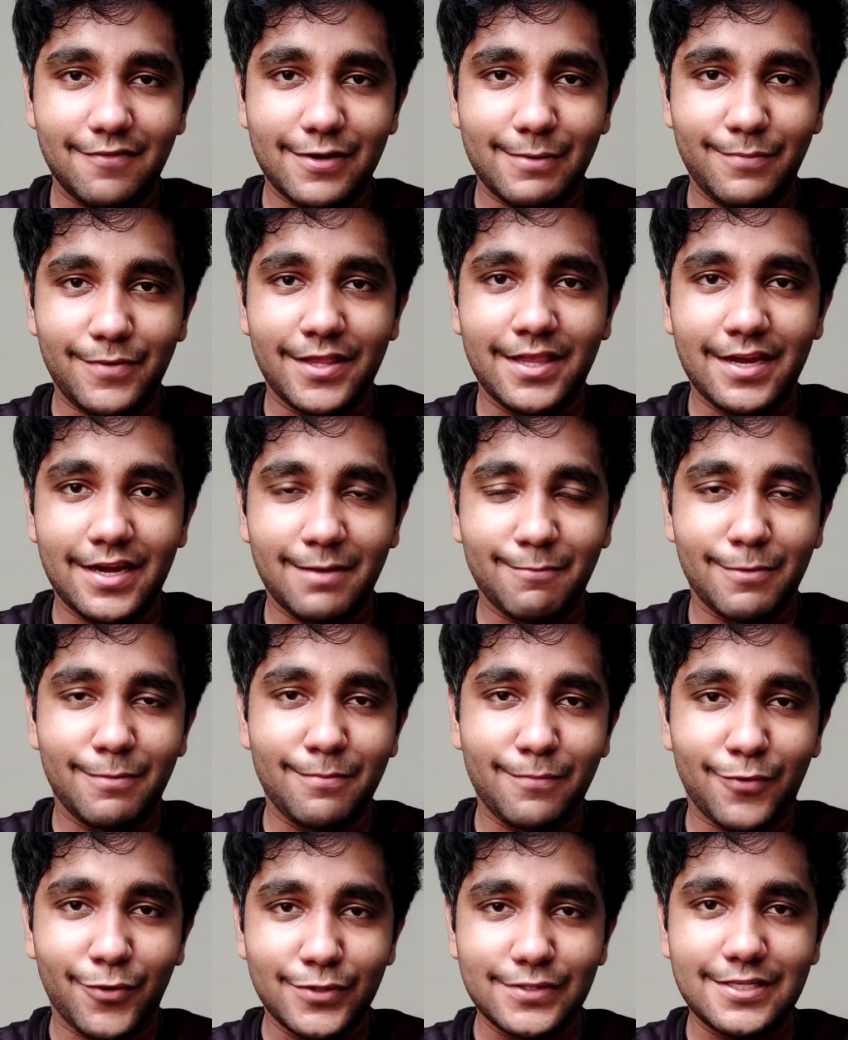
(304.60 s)
will be the
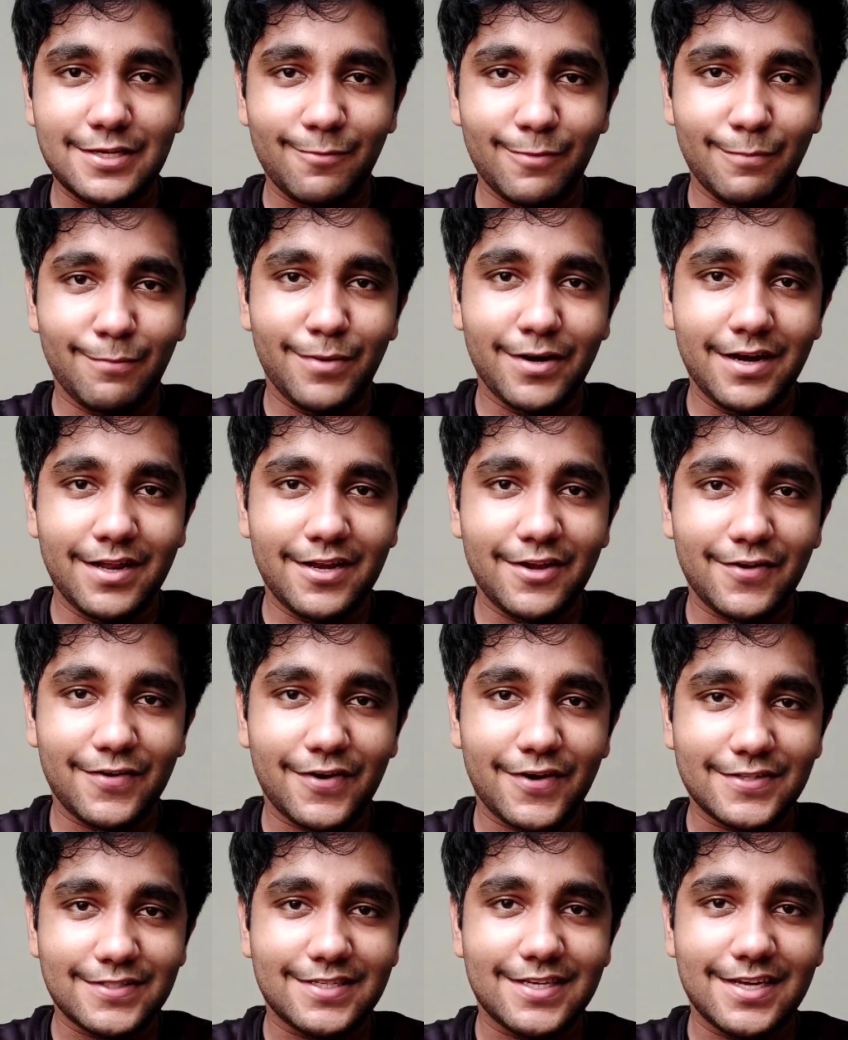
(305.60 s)
most remembered in your
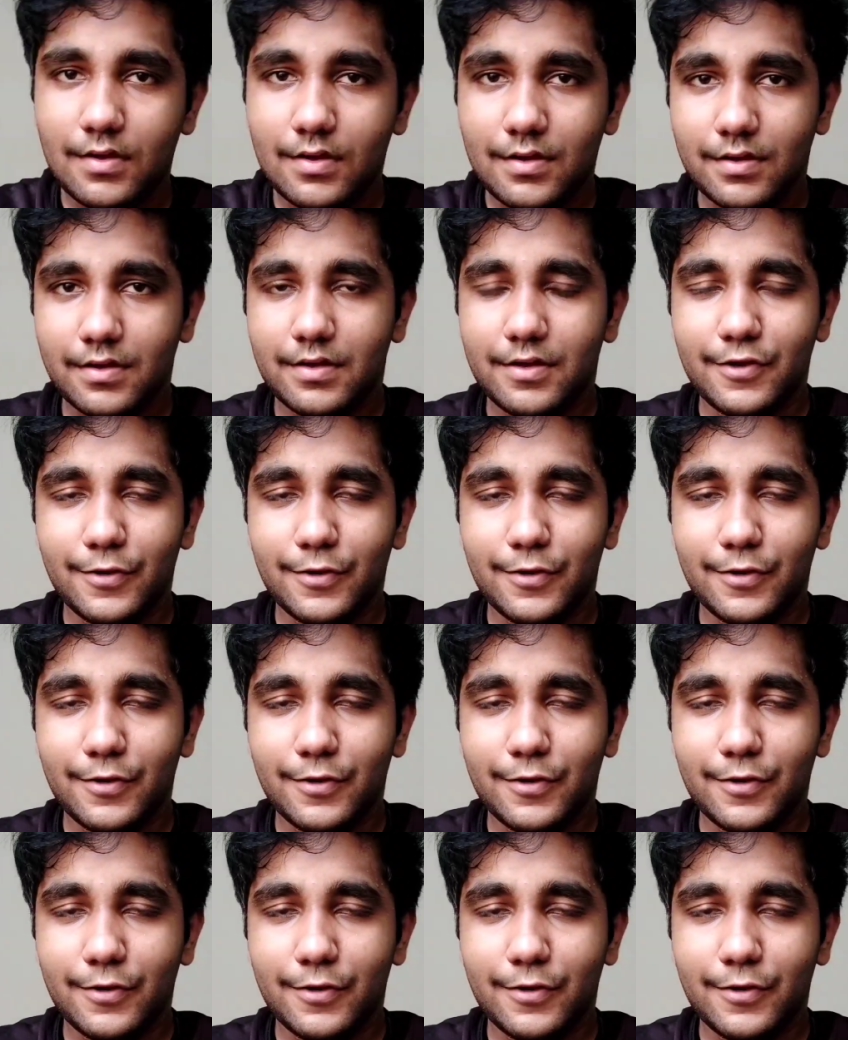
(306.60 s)
hostel life.